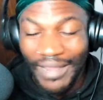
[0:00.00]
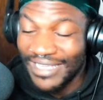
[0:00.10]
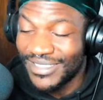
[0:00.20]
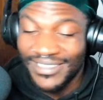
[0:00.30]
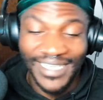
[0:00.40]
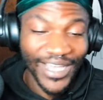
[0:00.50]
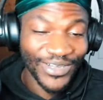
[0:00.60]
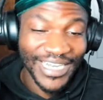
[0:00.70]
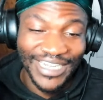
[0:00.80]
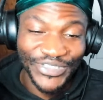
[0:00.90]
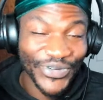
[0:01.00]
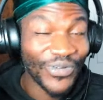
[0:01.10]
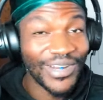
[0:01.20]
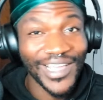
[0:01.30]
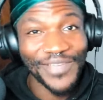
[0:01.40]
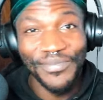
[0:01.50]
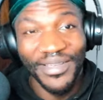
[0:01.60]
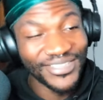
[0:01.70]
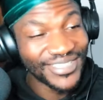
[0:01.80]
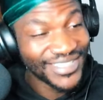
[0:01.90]
And she sat on that throne like a
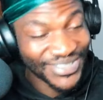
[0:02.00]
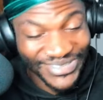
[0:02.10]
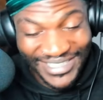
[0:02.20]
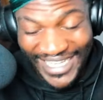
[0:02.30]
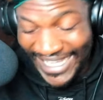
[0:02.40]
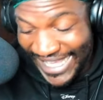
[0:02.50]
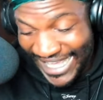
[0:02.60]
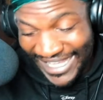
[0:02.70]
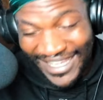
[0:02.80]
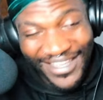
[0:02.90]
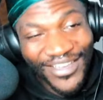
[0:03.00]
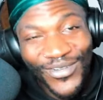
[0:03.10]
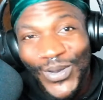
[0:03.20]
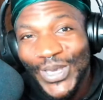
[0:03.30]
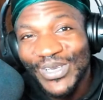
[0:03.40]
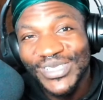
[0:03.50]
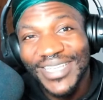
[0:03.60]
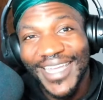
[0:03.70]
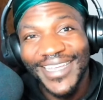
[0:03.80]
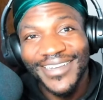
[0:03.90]
boss. She was like, hey, what are you
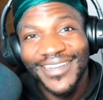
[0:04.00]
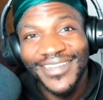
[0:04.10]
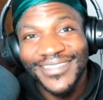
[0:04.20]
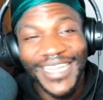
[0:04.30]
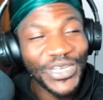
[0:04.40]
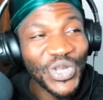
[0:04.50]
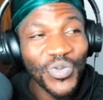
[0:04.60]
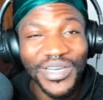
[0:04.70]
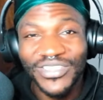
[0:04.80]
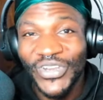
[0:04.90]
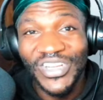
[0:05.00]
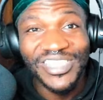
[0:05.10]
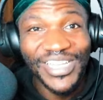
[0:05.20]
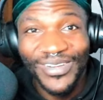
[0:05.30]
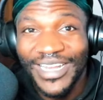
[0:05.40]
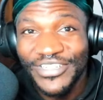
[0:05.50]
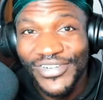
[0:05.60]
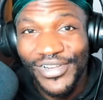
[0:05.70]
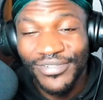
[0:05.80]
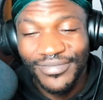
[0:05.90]
saying? That no one is gonna sit on that
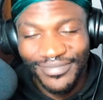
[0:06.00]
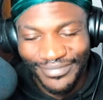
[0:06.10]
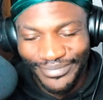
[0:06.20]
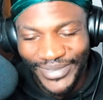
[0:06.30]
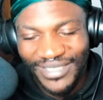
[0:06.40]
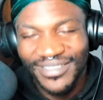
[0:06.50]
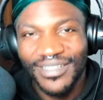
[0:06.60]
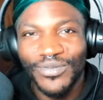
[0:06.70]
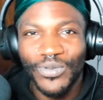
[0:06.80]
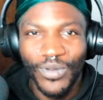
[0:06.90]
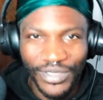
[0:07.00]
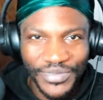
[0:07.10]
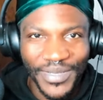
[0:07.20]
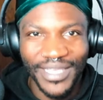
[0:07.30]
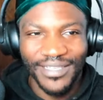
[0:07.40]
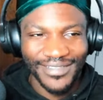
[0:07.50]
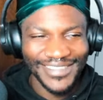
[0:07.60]
throne? Bitch, watch me.